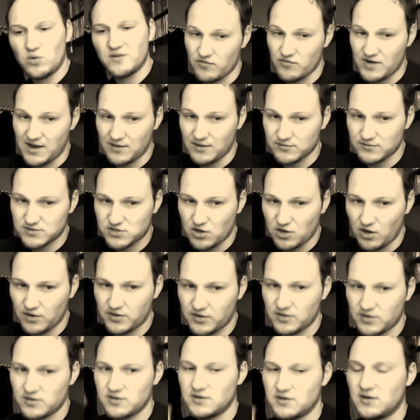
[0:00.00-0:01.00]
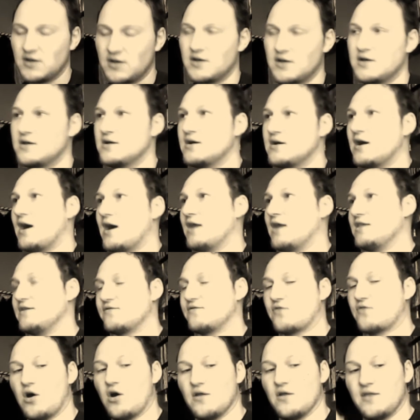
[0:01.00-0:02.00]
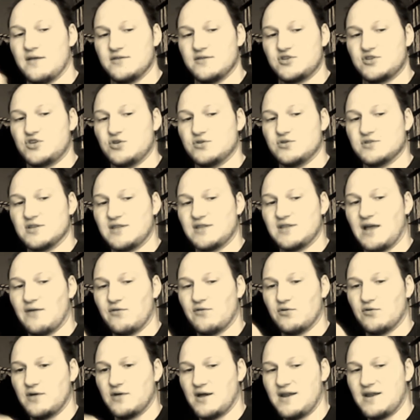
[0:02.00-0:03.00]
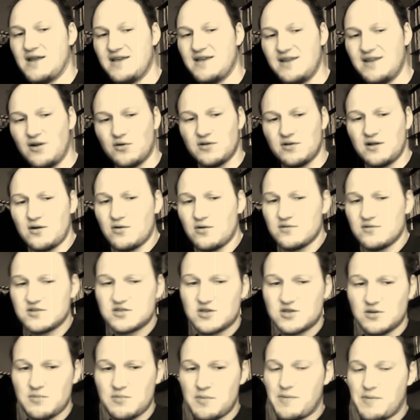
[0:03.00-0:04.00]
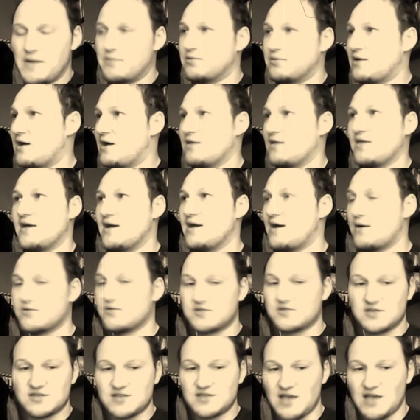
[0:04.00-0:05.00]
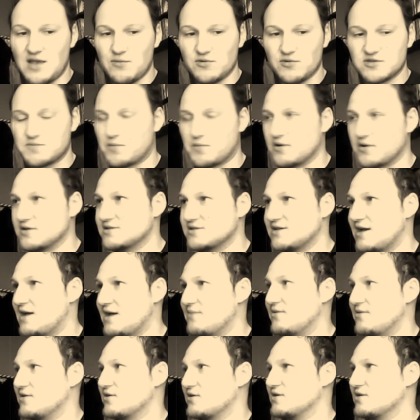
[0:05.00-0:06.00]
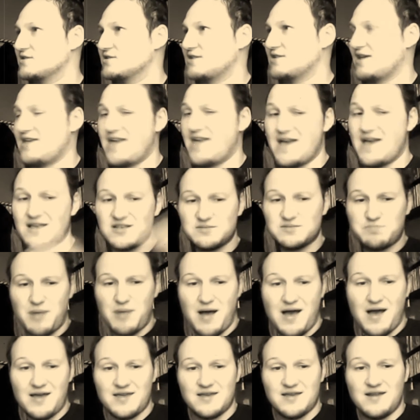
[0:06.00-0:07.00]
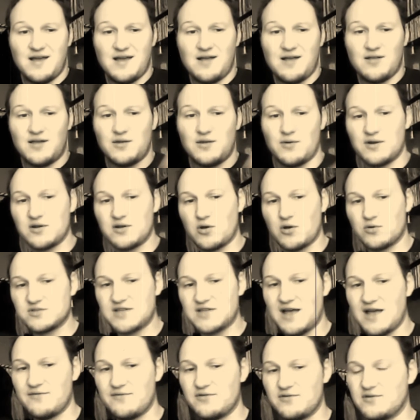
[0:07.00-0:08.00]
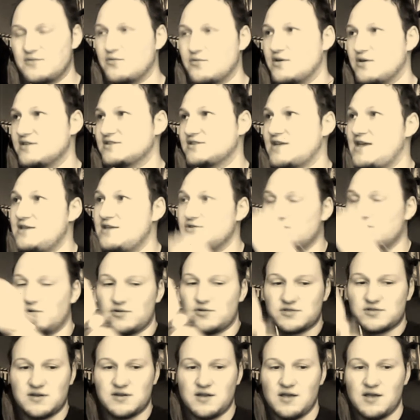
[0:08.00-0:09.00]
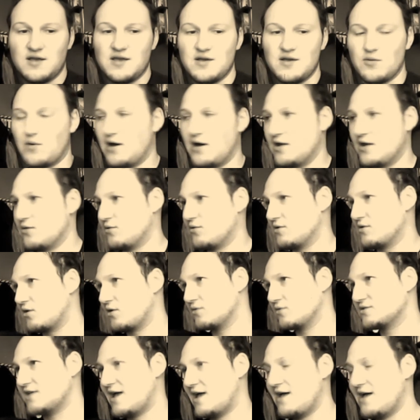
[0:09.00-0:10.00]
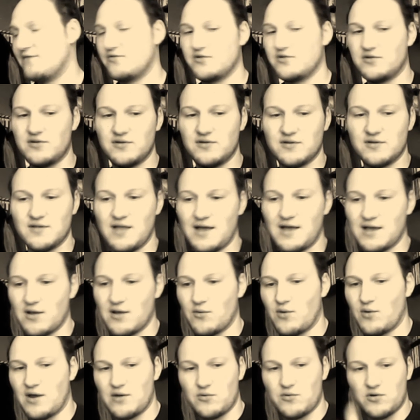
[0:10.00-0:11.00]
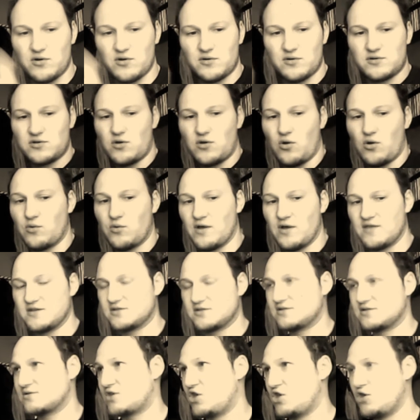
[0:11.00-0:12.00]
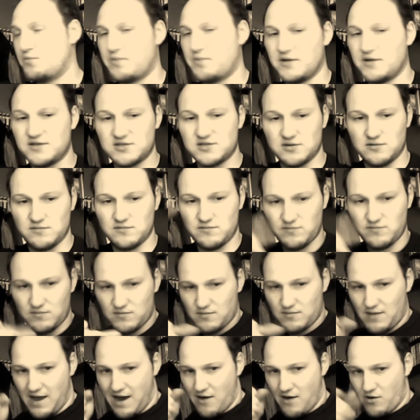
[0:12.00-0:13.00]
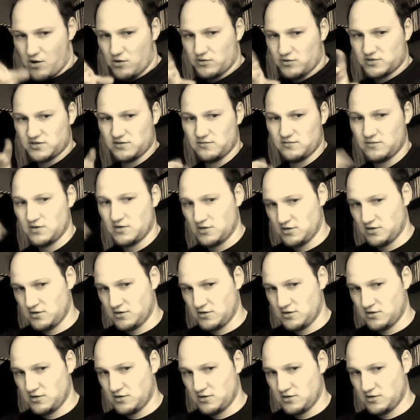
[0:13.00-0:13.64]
renounce God. And you've got to then choose the devil. And then, there's going to be people out there. I was the same once upon a time. They're going to say, yeah, there's a party in hell. I don't want to go to heaven and where there's angels. And why do I want to go to heaven? And why do I want to go where there's cupids and arrows and